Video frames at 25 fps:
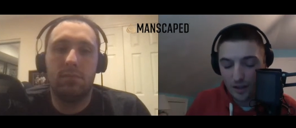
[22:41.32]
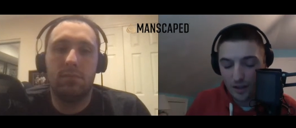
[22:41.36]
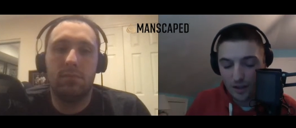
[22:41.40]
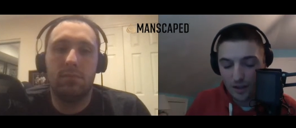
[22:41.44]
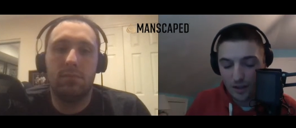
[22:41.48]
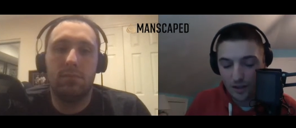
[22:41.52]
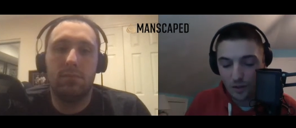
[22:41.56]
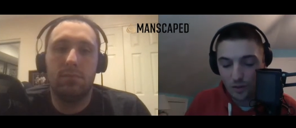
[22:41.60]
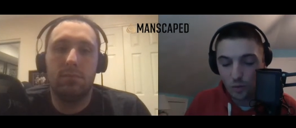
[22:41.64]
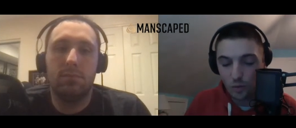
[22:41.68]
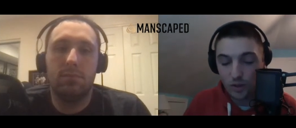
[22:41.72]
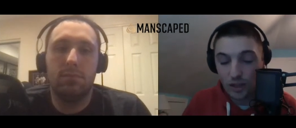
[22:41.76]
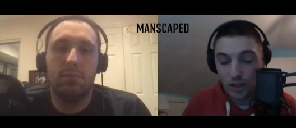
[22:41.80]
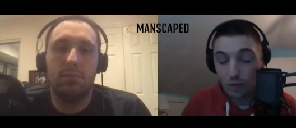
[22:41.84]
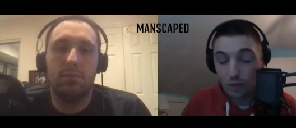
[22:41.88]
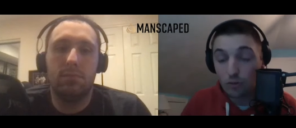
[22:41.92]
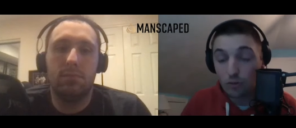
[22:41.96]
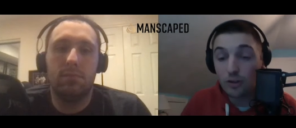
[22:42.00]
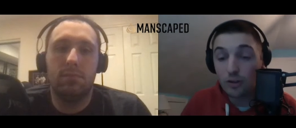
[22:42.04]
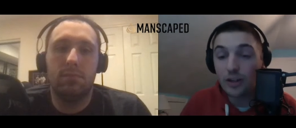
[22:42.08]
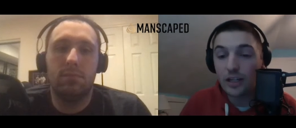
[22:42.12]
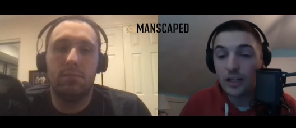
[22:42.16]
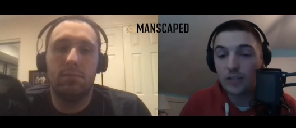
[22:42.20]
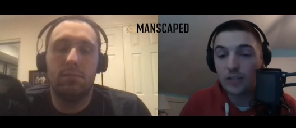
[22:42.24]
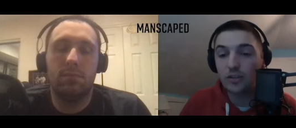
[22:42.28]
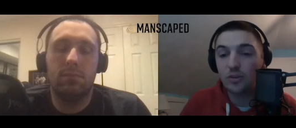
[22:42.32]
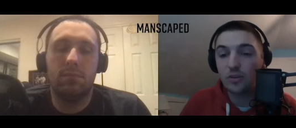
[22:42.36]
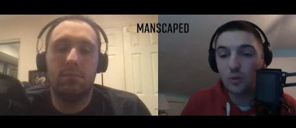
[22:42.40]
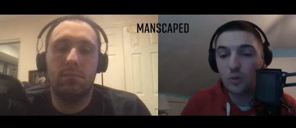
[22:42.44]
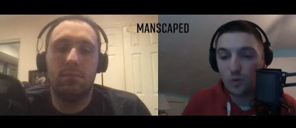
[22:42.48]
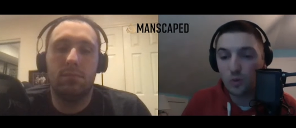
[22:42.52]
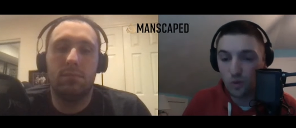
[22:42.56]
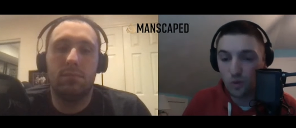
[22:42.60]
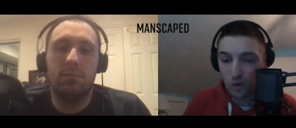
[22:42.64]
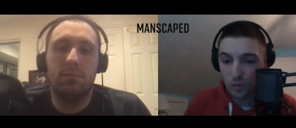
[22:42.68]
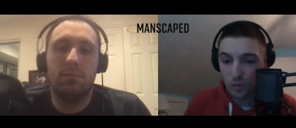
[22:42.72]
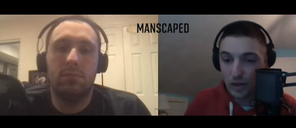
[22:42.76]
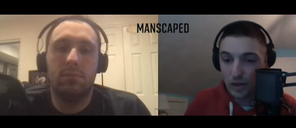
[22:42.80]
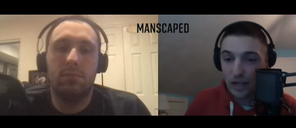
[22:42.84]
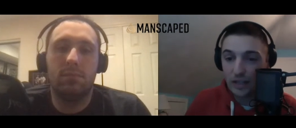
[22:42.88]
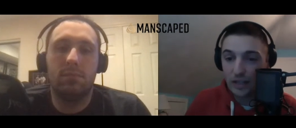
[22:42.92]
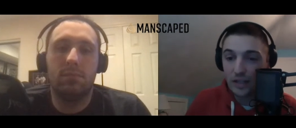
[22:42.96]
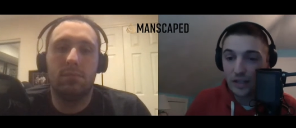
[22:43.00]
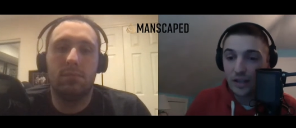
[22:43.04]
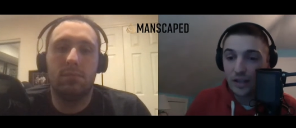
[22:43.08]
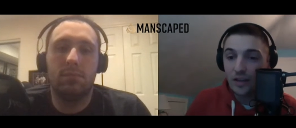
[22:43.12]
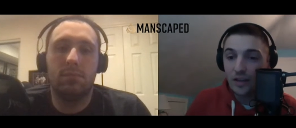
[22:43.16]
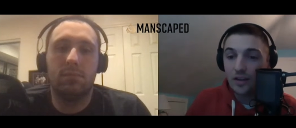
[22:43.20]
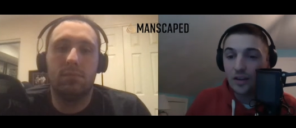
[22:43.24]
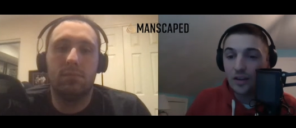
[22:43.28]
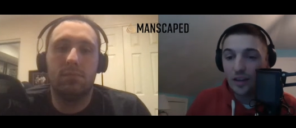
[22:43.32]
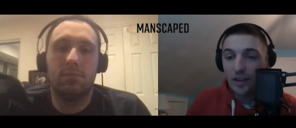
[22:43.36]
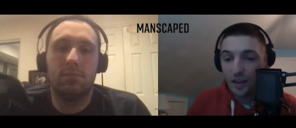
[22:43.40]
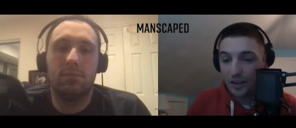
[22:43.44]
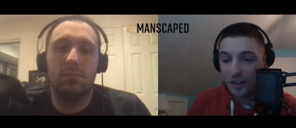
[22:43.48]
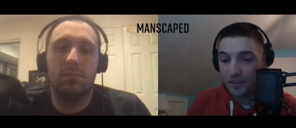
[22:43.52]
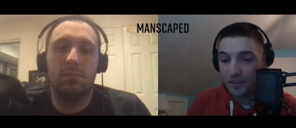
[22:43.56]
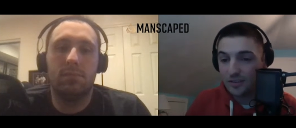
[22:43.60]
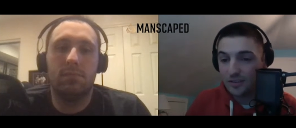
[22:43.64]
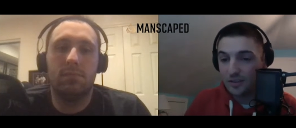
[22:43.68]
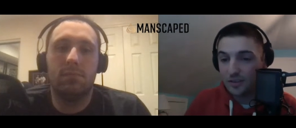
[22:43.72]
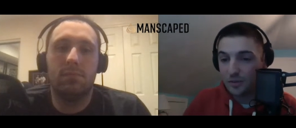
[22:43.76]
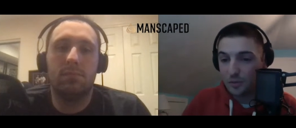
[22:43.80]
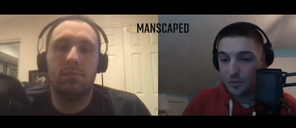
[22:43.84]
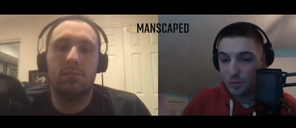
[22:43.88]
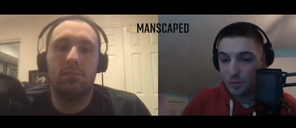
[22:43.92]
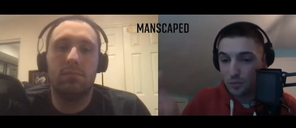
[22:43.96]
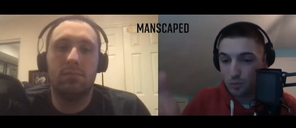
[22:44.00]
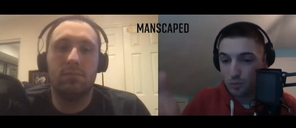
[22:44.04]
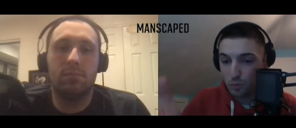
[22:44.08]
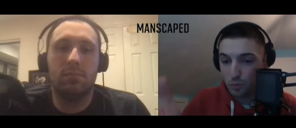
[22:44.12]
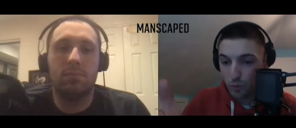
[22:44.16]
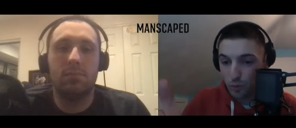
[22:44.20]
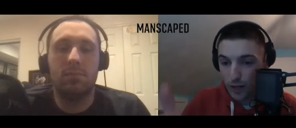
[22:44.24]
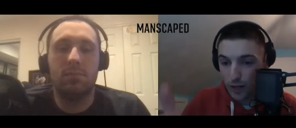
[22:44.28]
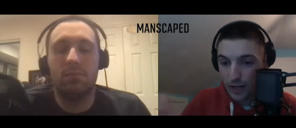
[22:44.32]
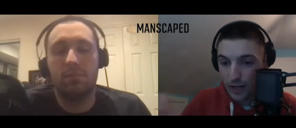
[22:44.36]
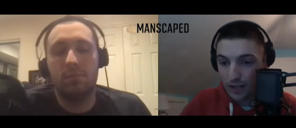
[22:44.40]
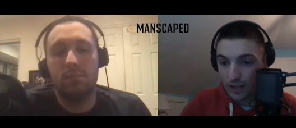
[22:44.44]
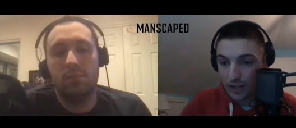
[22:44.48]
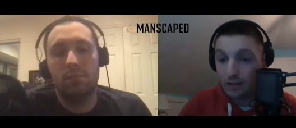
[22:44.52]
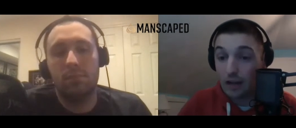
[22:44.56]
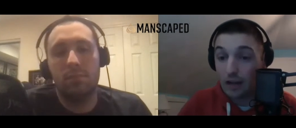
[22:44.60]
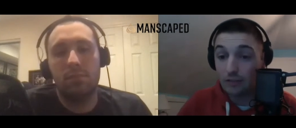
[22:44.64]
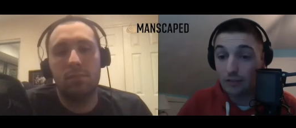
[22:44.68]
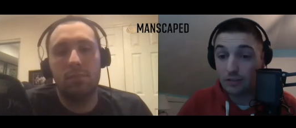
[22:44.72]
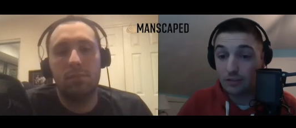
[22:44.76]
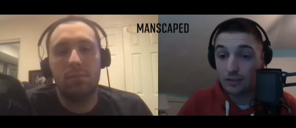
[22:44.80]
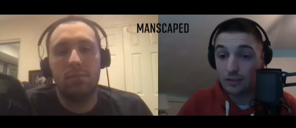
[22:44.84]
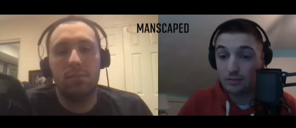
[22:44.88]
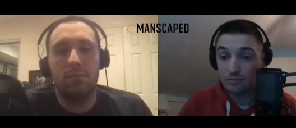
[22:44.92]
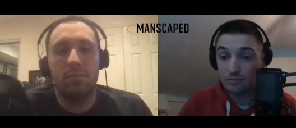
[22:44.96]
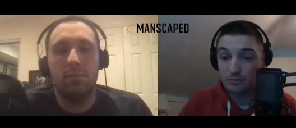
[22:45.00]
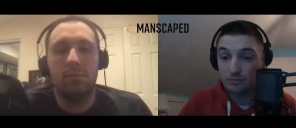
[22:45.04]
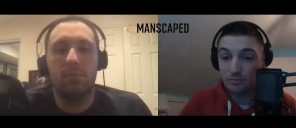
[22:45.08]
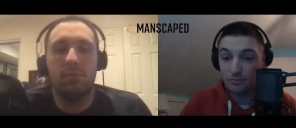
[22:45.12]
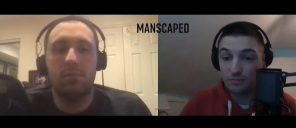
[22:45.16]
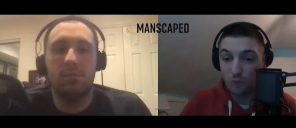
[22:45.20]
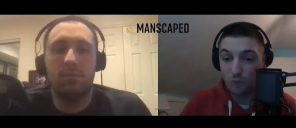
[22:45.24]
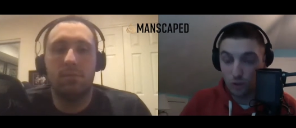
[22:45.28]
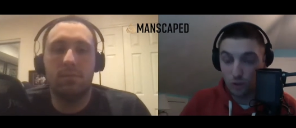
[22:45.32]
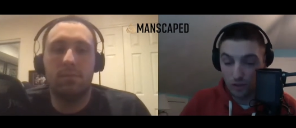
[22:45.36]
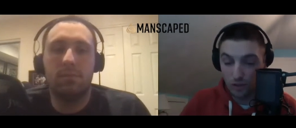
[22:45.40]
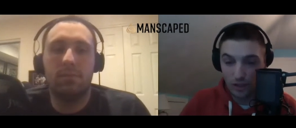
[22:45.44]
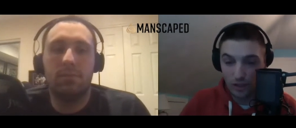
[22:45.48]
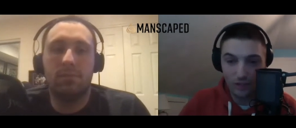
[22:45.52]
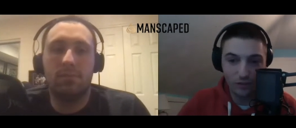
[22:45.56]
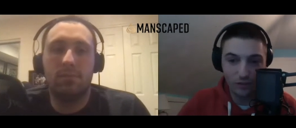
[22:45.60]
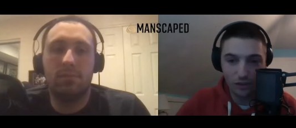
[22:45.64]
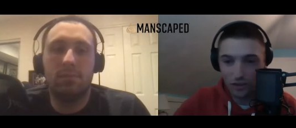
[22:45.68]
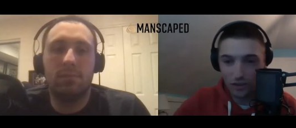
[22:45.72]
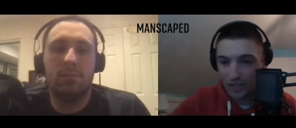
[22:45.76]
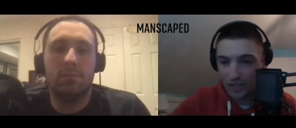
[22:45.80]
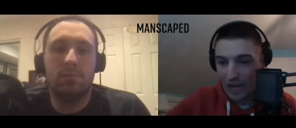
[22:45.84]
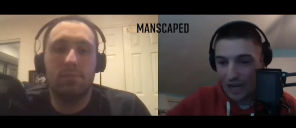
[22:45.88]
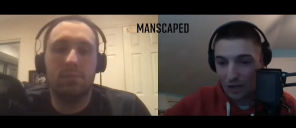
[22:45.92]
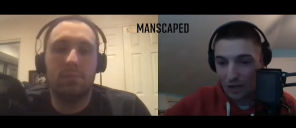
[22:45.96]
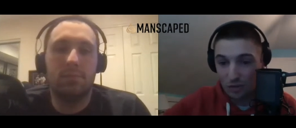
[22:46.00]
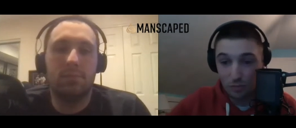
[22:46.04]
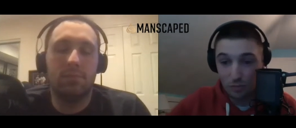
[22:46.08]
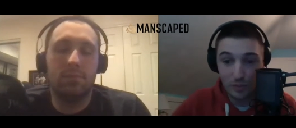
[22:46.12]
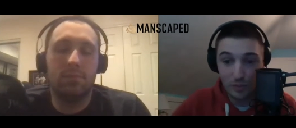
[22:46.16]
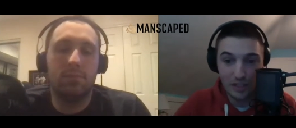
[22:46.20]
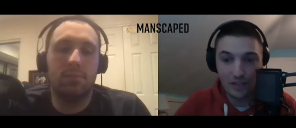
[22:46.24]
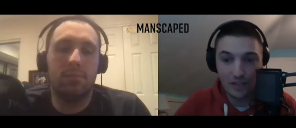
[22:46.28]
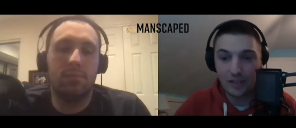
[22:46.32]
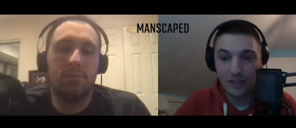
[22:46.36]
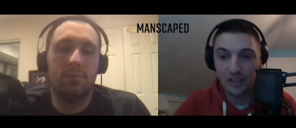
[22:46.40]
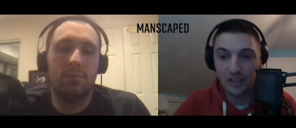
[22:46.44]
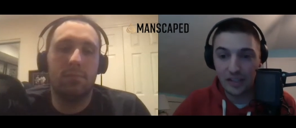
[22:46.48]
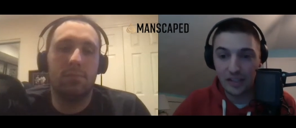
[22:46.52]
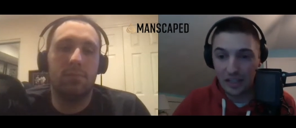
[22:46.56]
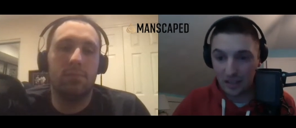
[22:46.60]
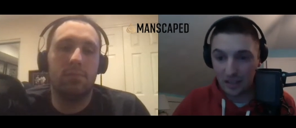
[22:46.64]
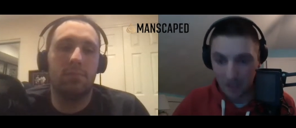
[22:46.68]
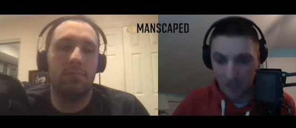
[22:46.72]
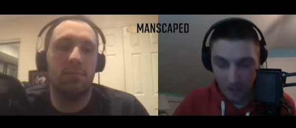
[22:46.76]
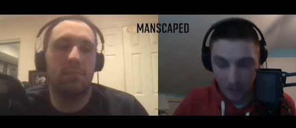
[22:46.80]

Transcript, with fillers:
Speaker 1: what they really need to do at quarterback is bring in a veteran or even just a guy who's been in the league.